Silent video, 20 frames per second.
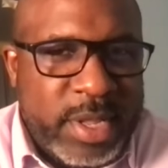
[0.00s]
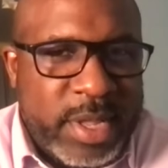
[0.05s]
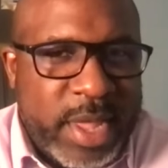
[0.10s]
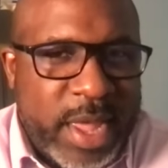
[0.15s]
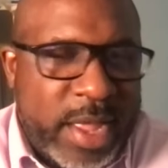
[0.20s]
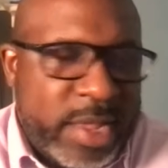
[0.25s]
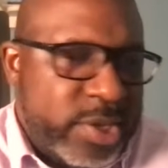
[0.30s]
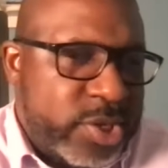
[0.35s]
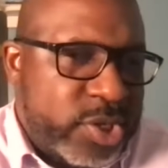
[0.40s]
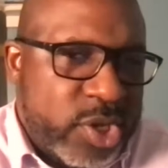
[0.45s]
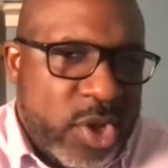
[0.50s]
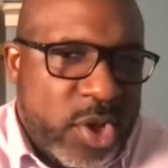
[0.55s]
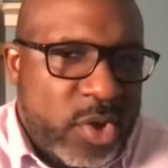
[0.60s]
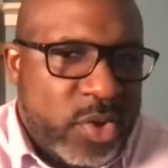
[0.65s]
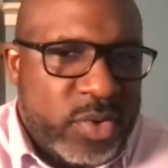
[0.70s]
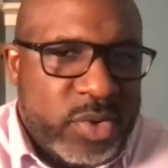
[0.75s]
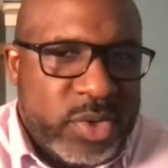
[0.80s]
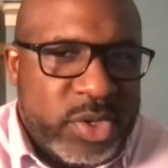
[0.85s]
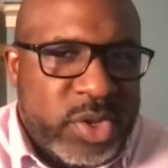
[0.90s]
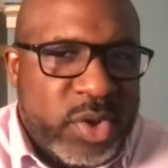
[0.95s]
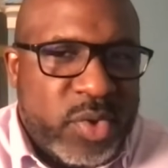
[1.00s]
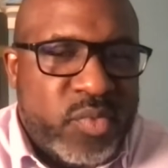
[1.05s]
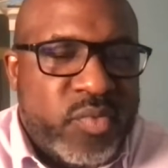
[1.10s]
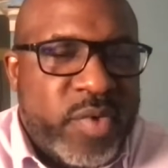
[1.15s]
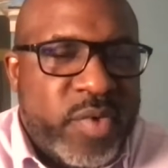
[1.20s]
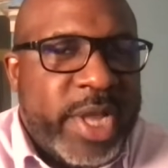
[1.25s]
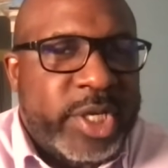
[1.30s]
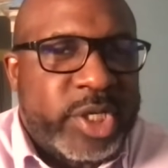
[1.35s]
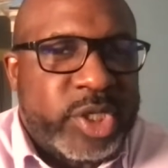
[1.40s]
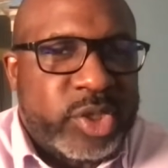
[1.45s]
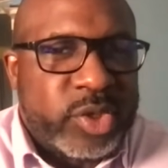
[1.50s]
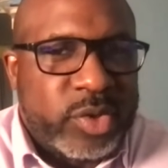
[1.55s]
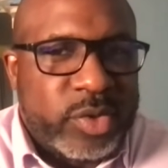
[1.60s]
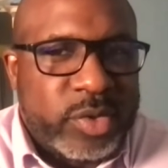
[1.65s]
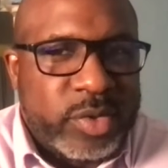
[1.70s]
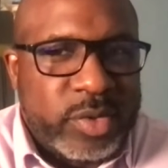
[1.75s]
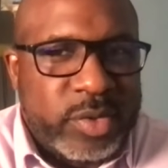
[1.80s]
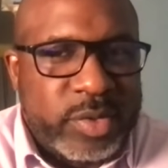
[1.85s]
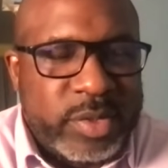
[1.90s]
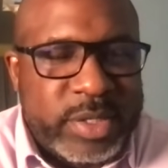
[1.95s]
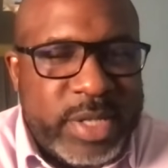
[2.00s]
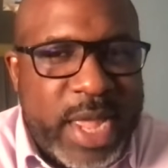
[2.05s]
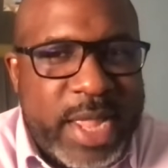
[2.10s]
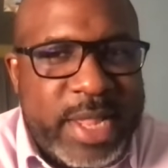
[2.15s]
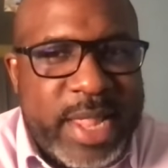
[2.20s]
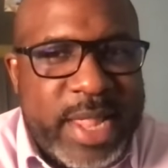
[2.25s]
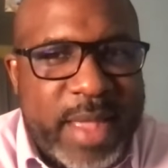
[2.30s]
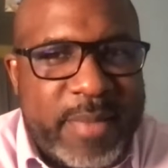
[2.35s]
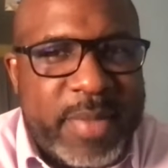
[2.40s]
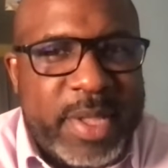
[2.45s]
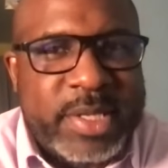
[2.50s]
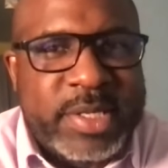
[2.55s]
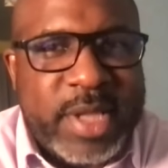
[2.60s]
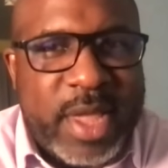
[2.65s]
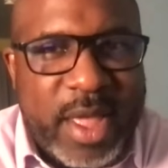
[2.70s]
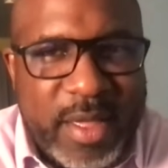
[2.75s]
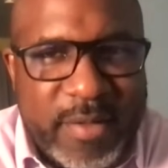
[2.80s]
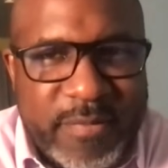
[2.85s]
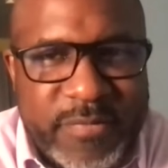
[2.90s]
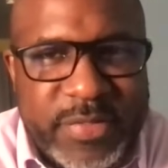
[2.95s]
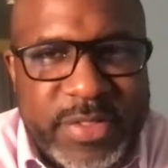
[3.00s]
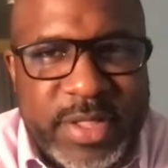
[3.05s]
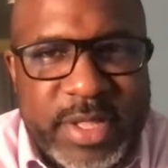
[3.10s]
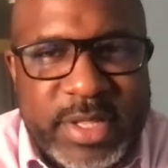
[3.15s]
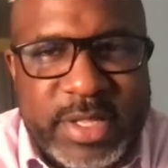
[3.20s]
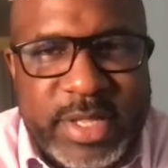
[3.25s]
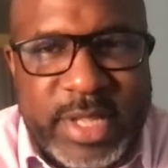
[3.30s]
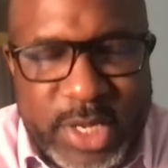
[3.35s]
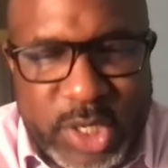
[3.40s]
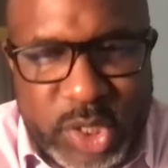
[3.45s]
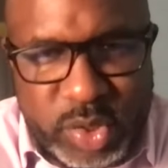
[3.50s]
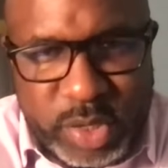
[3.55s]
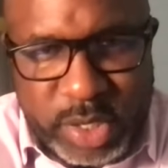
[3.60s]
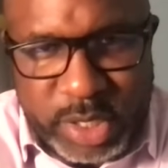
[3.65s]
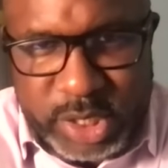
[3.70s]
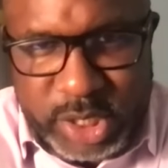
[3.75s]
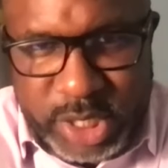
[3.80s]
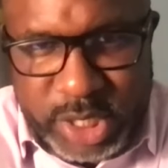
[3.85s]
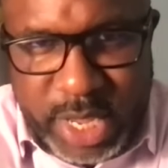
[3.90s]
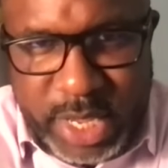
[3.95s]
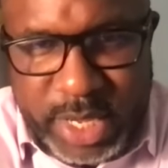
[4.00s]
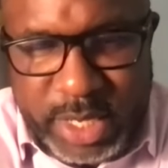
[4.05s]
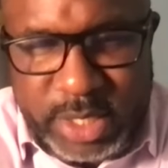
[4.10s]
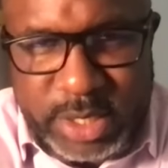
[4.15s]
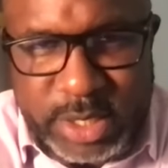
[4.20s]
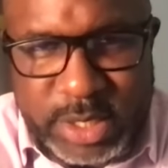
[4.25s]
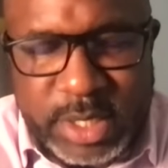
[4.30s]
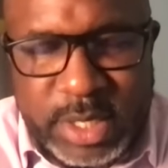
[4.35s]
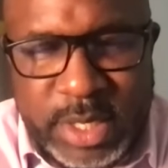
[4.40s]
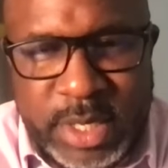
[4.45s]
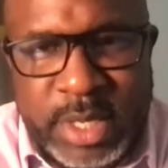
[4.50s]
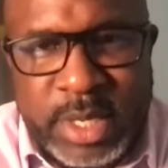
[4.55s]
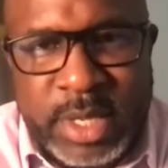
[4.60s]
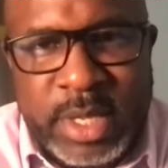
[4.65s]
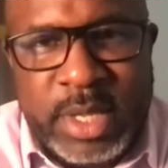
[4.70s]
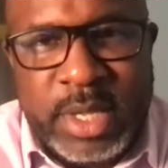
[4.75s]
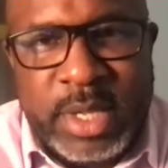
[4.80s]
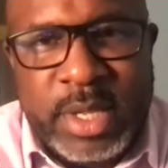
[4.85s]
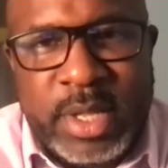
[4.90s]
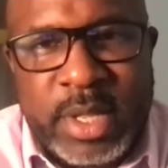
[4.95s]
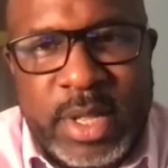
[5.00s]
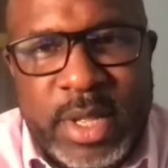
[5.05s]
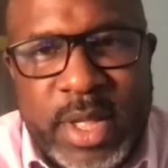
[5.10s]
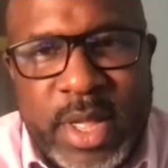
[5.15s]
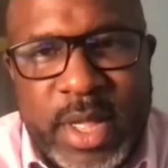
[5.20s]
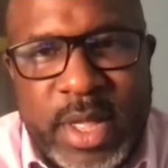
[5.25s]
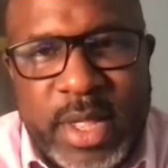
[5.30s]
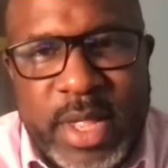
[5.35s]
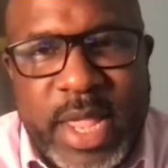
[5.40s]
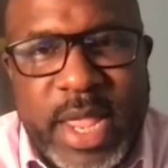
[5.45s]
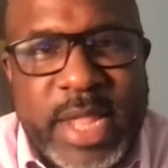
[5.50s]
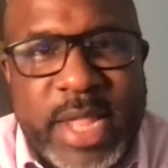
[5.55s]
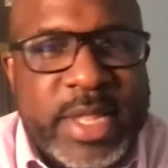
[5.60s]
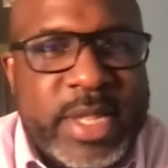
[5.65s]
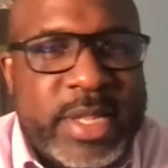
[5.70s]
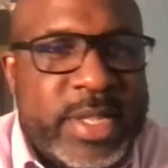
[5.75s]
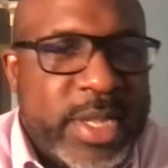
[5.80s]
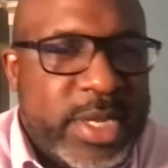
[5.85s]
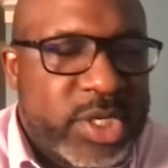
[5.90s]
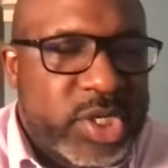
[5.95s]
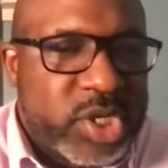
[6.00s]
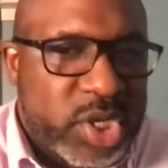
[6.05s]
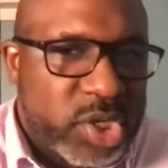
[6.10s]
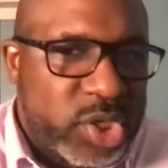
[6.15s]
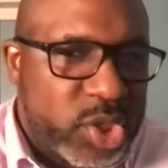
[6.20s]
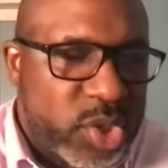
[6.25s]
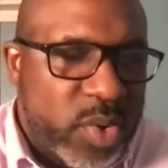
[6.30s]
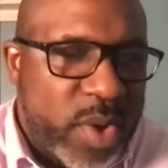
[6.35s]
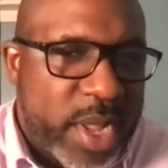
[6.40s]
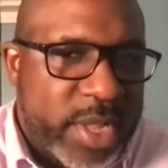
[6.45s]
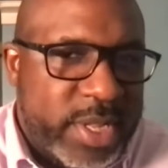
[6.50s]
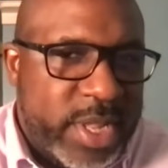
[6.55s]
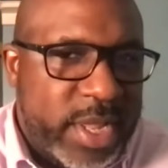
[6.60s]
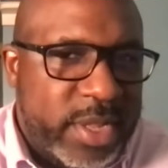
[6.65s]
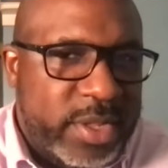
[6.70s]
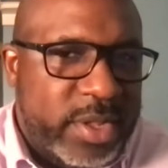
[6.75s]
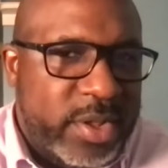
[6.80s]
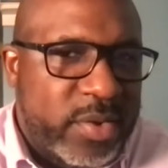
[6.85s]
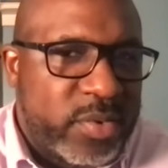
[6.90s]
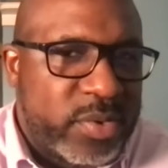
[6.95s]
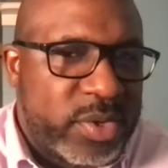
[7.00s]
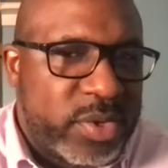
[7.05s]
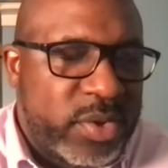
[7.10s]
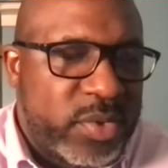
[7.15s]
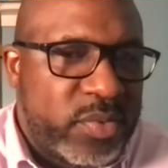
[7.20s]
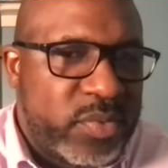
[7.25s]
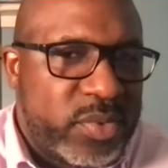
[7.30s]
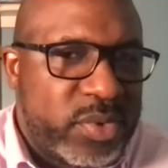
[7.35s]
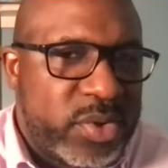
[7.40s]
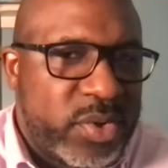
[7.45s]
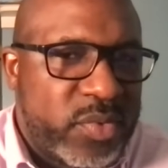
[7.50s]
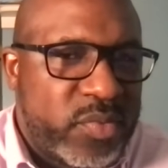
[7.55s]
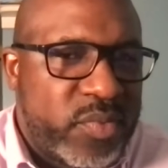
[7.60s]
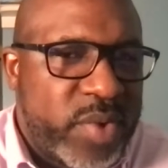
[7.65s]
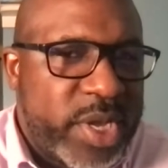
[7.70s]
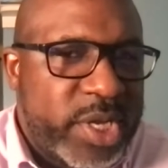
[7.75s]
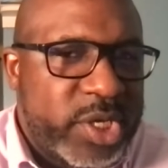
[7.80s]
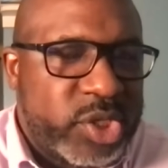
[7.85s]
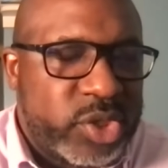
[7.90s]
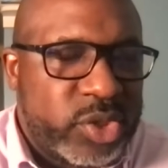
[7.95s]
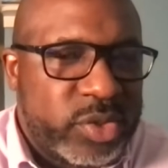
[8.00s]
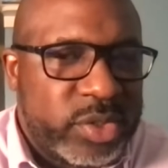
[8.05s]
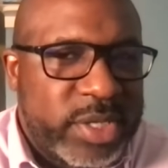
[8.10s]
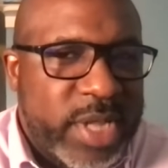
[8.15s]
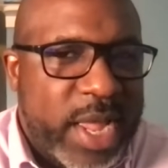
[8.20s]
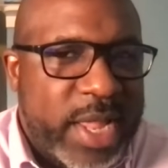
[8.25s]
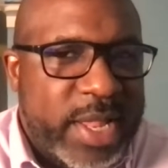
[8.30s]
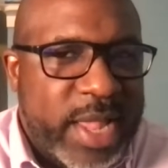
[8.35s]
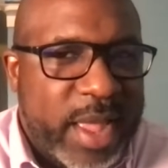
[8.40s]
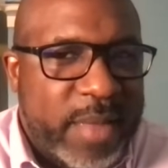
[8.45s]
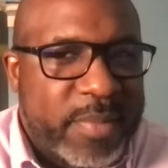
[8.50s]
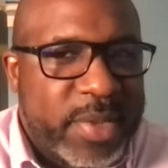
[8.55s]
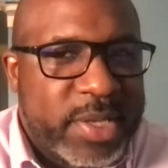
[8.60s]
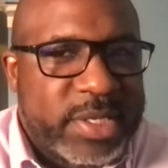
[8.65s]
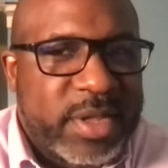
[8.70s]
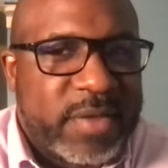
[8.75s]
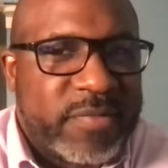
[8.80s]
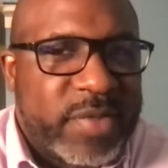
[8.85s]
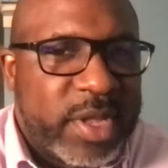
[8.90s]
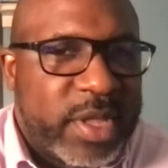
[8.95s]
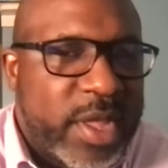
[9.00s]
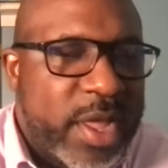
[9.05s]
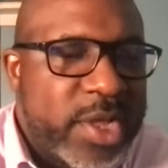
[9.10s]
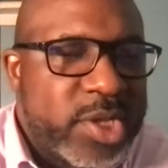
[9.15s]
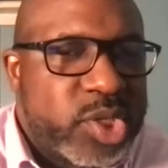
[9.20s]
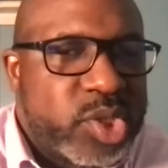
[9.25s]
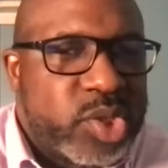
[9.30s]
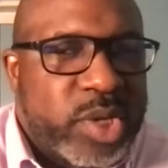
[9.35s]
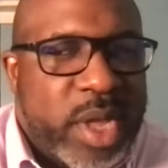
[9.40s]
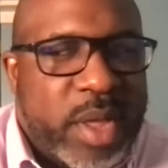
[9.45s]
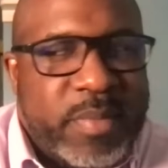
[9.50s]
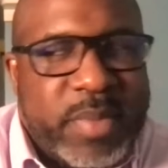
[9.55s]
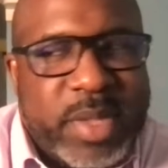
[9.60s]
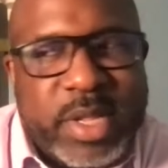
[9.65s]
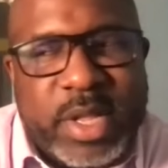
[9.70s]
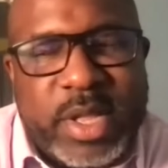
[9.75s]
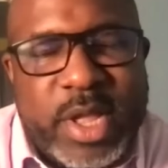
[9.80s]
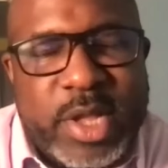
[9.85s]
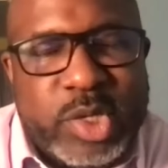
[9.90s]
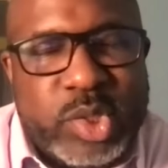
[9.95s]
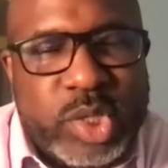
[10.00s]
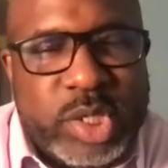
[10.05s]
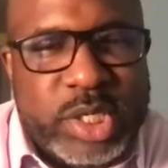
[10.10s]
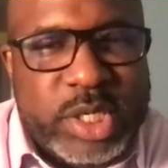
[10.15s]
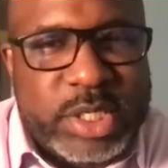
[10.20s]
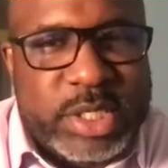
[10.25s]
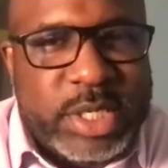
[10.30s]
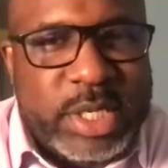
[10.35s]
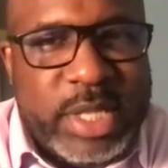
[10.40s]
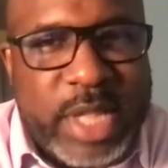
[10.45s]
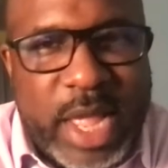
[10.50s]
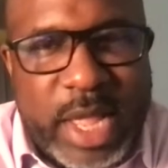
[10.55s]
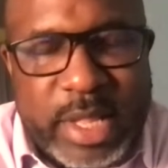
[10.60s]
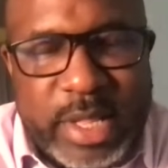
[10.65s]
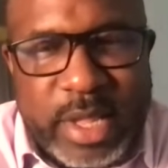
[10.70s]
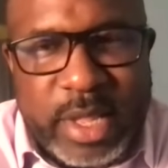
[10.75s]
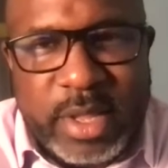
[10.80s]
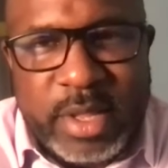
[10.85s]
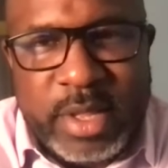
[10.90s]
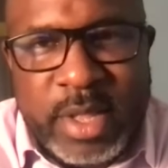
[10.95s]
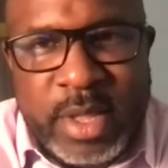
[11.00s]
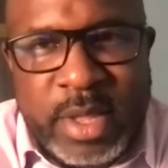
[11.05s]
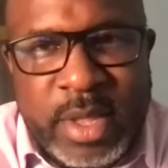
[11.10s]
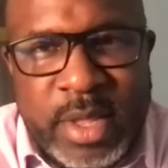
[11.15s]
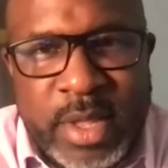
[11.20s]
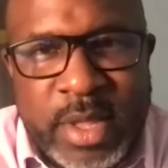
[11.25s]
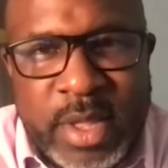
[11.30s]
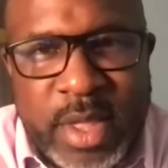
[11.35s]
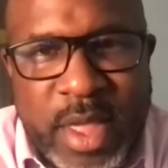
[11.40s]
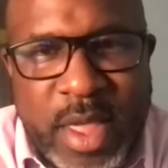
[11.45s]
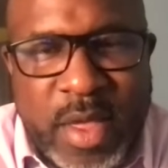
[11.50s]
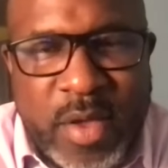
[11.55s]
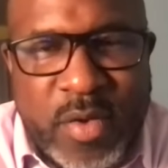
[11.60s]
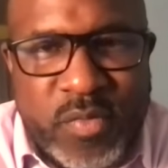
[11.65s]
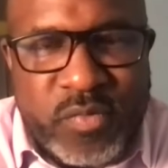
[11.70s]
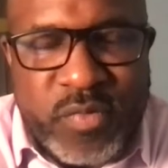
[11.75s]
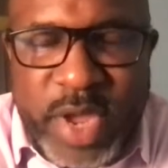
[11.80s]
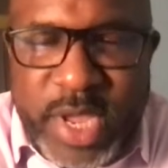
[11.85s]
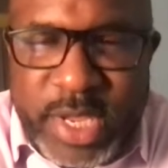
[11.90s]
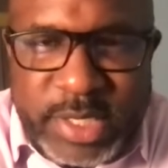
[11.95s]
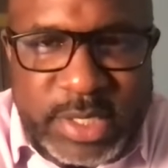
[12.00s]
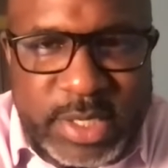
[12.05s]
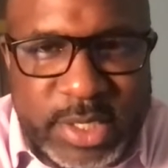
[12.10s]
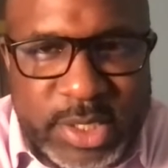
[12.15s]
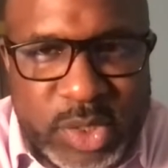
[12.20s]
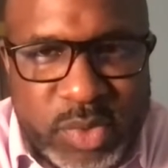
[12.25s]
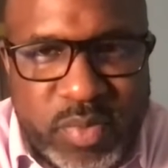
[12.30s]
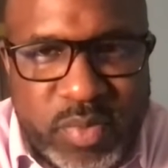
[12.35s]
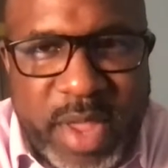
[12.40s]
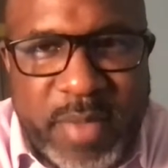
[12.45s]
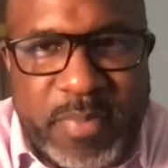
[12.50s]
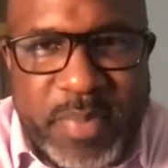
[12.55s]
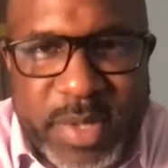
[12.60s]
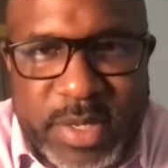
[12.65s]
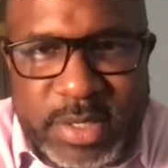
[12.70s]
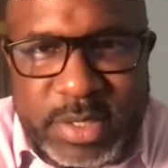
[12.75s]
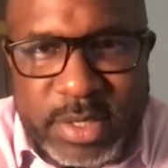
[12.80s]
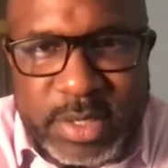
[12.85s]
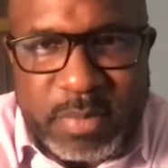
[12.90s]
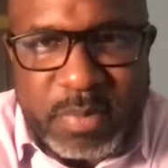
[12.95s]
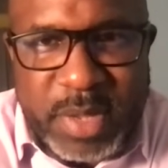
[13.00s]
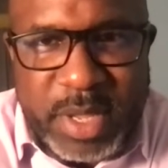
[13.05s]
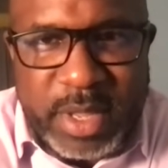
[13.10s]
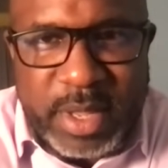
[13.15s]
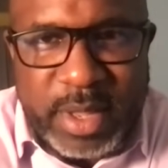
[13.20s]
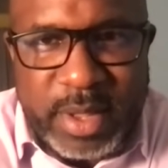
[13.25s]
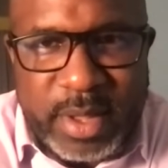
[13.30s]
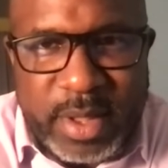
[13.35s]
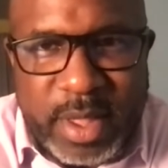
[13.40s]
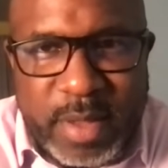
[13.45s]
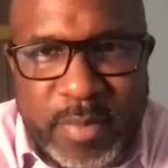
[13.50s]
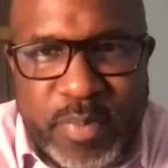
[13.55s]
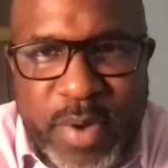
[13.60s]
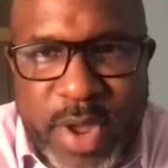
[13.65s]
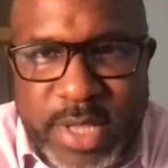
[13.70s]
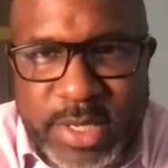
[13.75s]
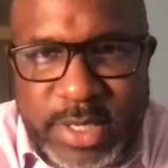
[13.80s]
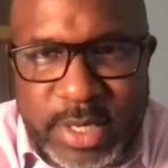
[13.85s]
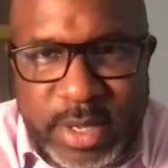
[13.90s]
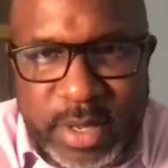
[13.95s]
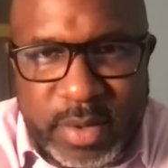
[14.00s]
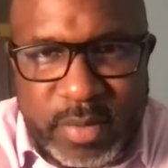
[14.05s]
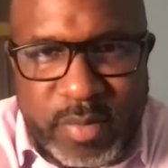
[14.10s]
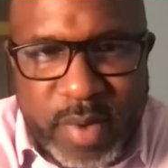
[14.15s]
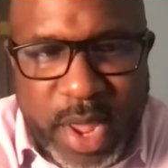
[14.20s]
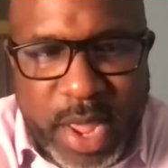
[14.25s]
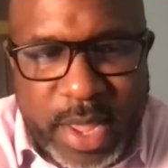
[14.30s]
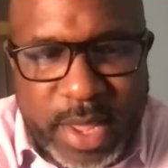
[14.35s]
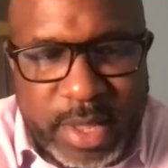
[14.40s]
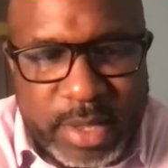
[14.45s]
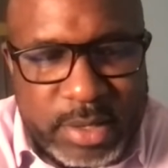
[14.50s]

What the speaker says: And so the racial dynamics of the district changed. In addition to, I think, the racial dynamics of the country. The country just elected a racist rapist to be a president, right?